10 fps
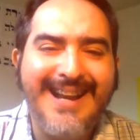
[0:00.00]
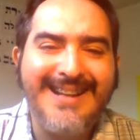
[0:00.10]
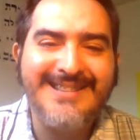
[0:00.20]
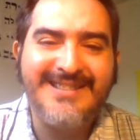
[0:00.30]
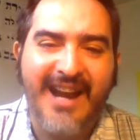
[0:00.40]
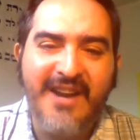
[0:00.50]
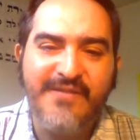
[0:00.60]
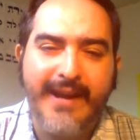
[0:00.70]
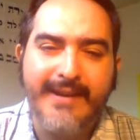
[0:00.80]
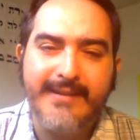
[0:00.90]

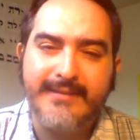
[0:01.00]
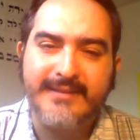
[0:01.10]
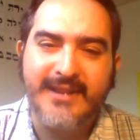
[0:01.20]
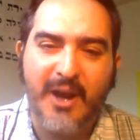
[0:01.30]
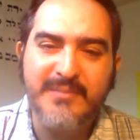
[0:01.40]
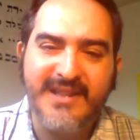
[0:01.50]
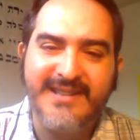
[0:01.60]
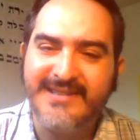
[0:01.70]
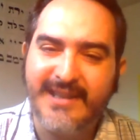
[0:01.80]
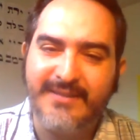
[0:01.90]
Skyfire comes in
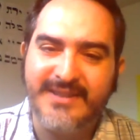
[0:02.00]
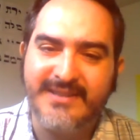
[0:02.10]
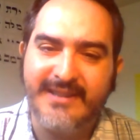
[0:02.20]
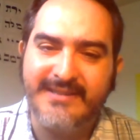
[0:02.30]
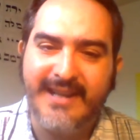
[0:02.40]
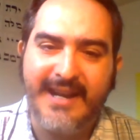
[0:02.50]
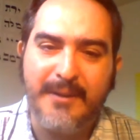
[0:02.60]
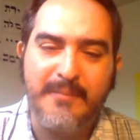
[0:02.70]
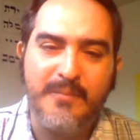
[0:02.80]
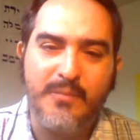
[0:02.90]
and saves the day,
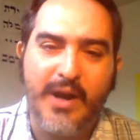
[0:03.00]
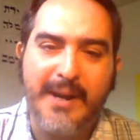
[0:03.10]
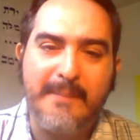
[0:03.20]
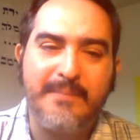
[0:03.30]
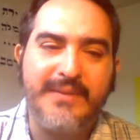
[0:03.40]
right?